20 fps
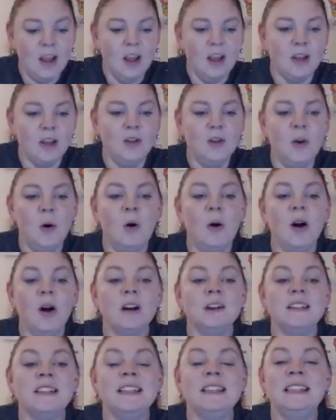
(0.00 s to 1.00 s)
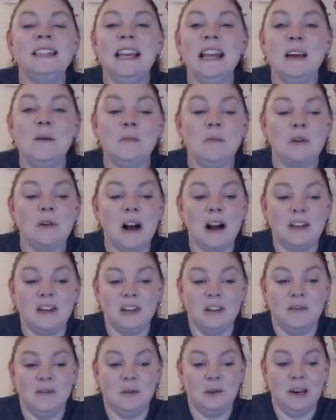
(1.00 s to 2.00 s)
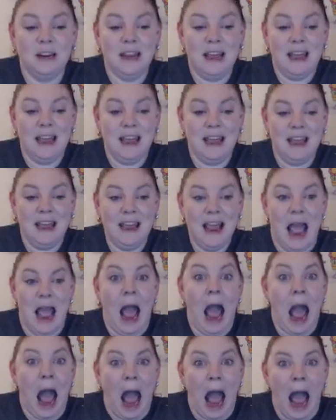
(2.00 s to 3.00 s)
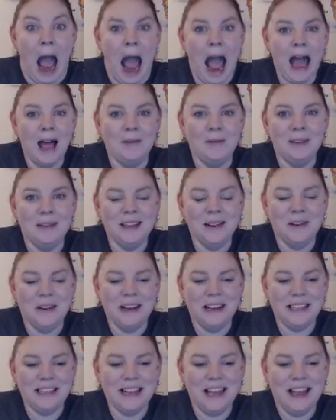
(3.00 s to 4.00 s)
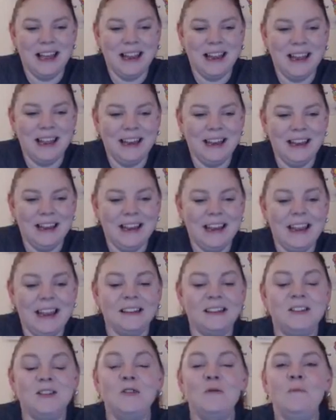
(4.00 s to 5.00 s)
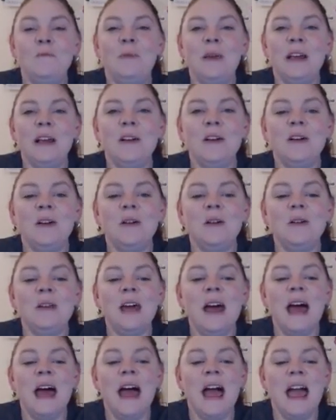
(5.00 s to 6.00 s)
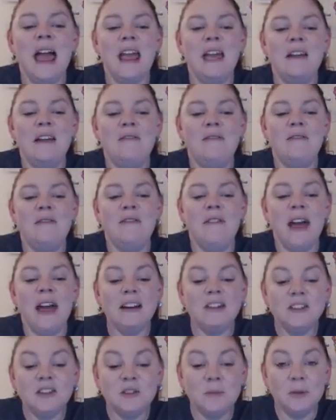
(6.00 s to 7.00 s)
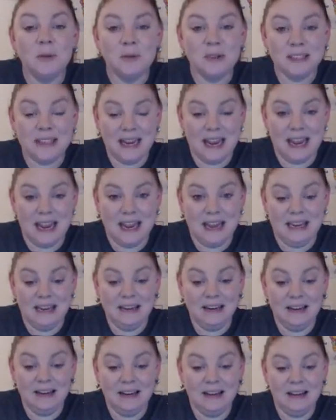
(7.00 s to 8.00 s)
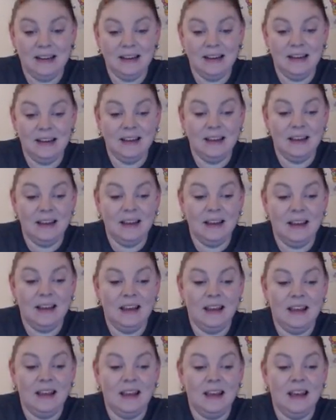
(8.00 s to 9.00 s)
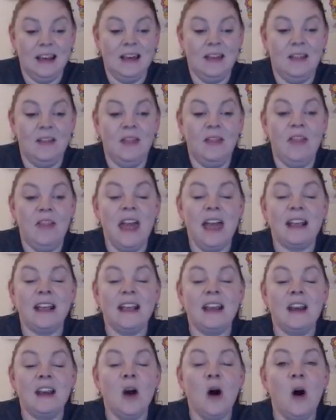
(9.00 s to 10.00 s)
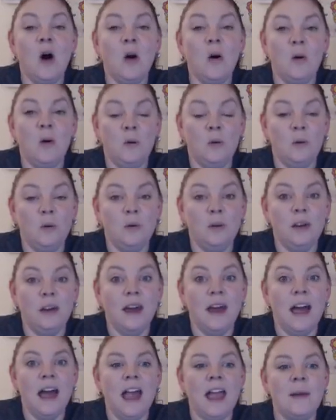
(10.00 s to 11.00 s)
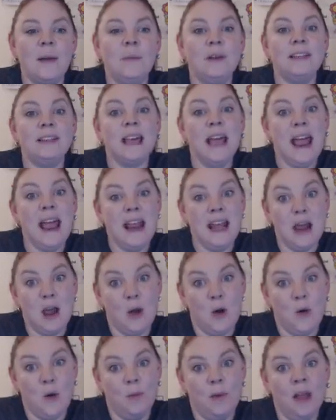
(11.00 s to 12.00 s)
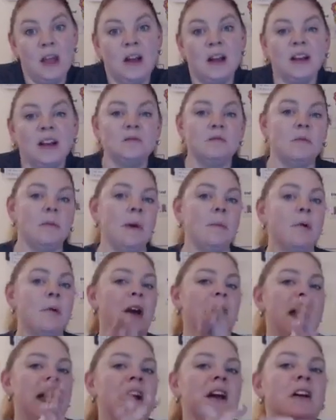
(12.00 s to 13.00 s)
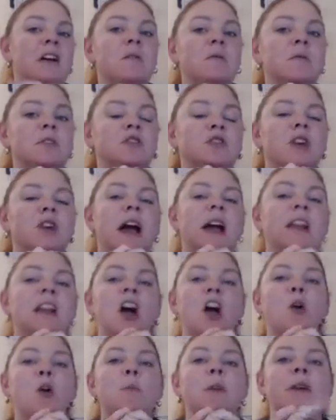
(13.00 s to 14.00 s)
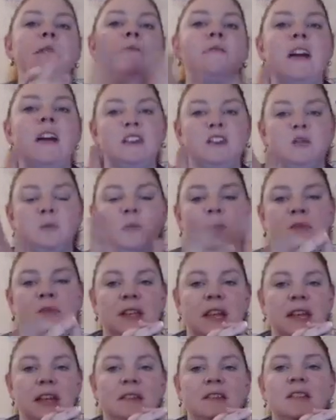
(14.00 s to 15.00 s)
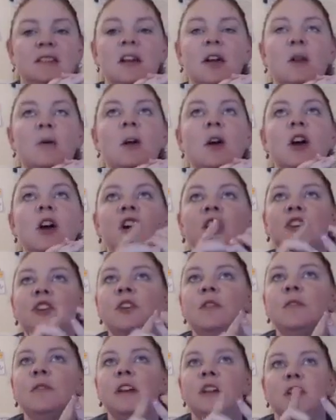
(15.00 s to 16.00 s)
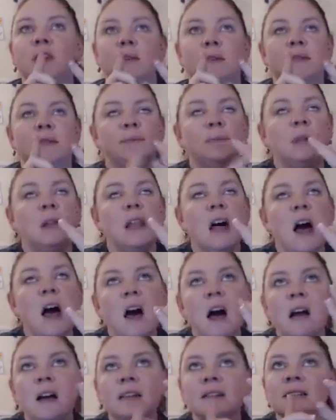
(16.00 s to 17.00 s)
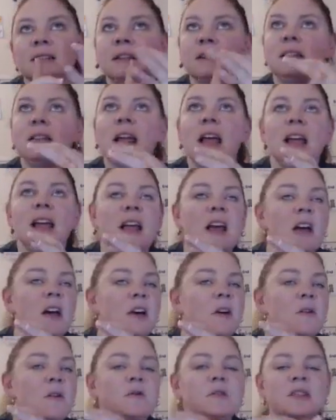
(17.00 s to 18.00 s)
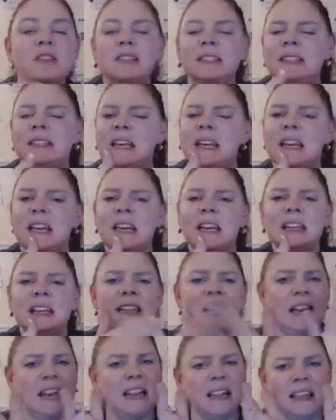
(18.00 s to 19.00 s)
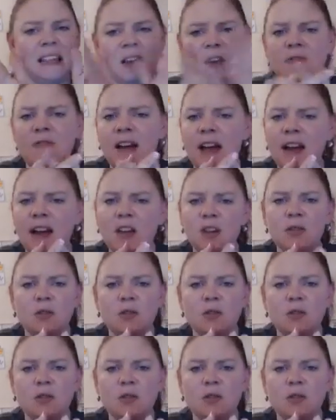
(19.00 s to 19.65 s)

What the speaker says: Your STEM project for today, I'm so excited, is to build a vegetable stand that can hold a potato. Because remember, Hare was trying to open a vegetable stand. So you can use blocks, Legos, sticks, anything you find in your